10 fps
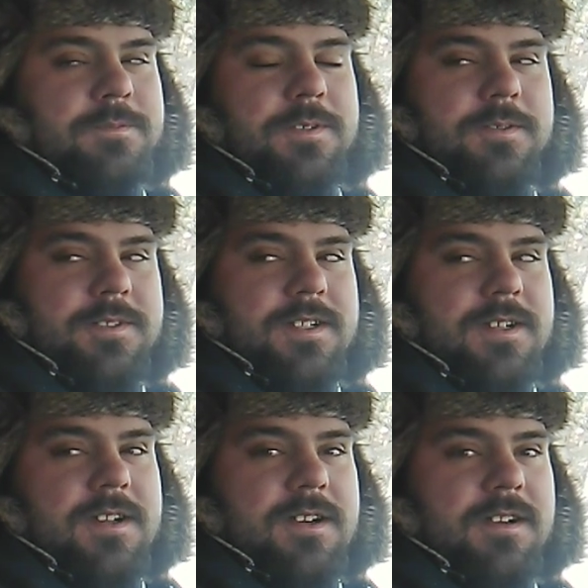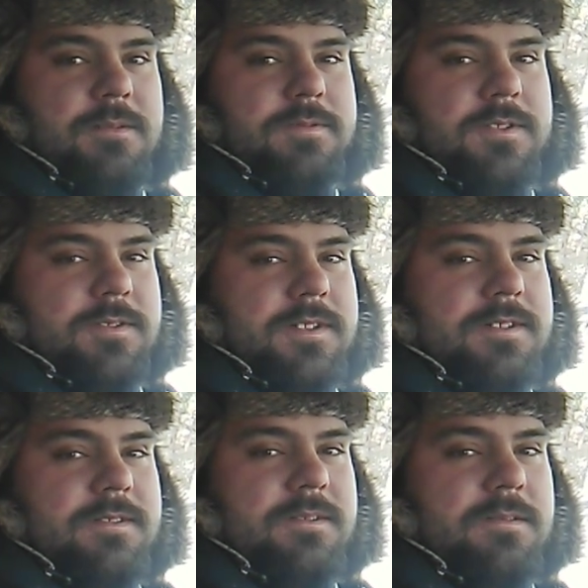not in the last couple of years. I'm
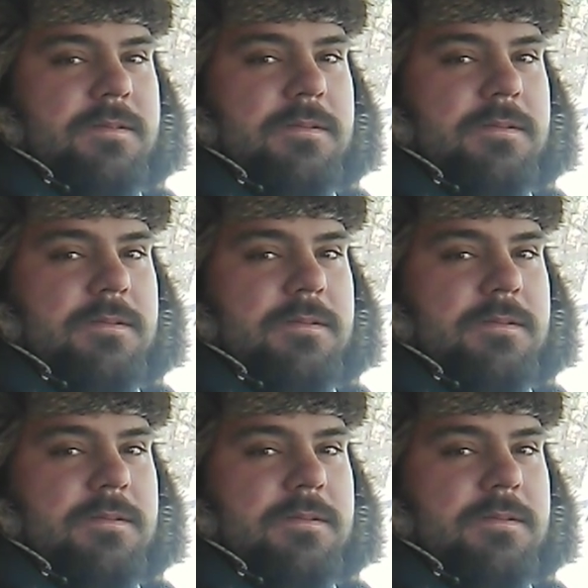joking.